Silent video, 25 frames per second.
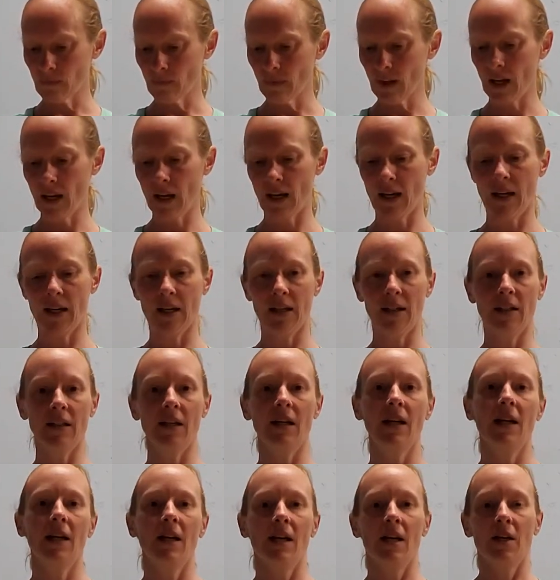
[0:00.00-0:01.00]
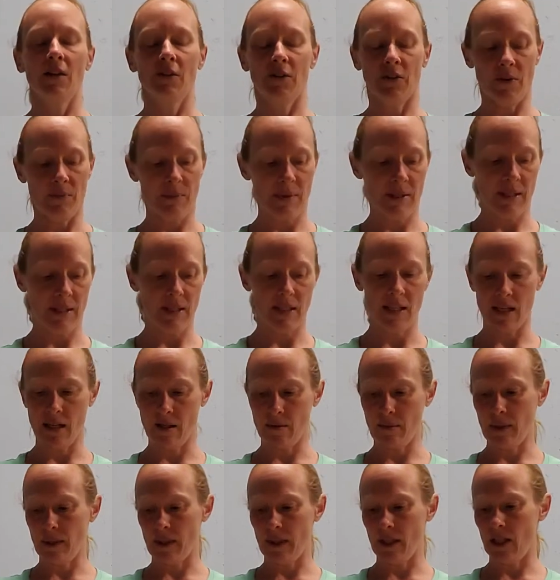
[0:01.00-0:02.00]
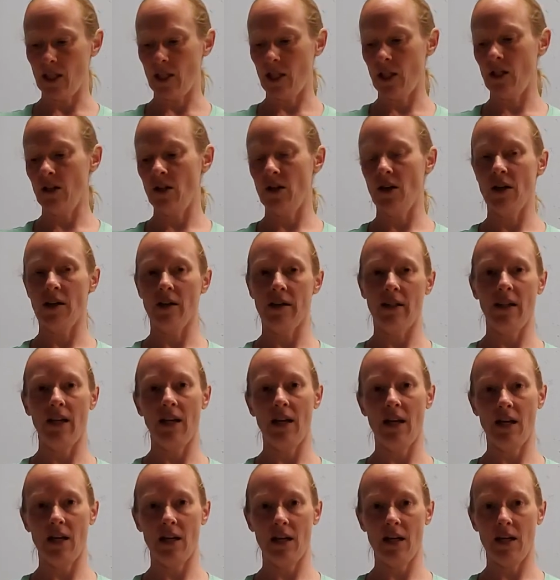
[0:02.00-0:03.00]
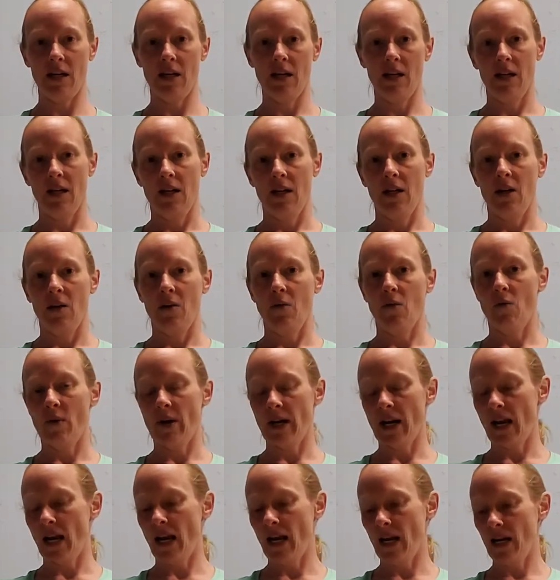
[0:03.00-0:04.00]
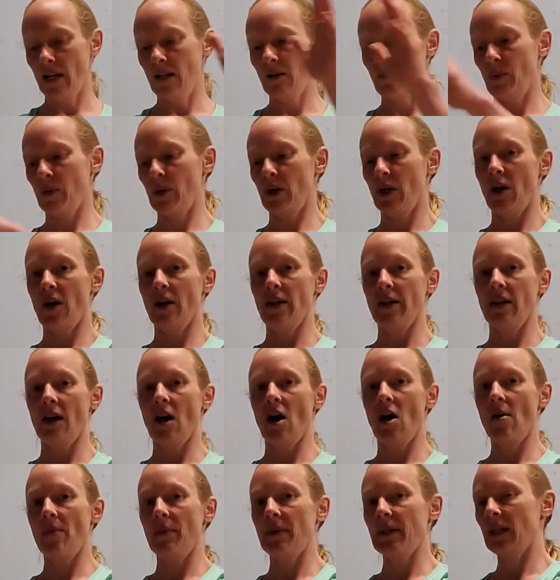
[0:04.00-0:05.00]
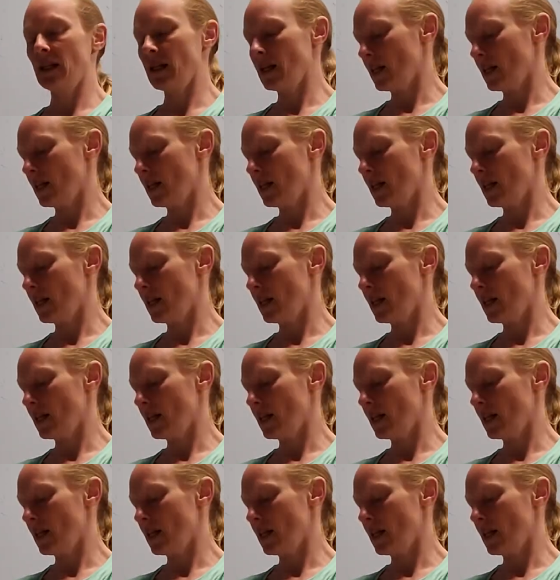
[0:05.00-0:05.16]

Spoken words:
And from the seated position, you're going to take one hand, put it on the opposite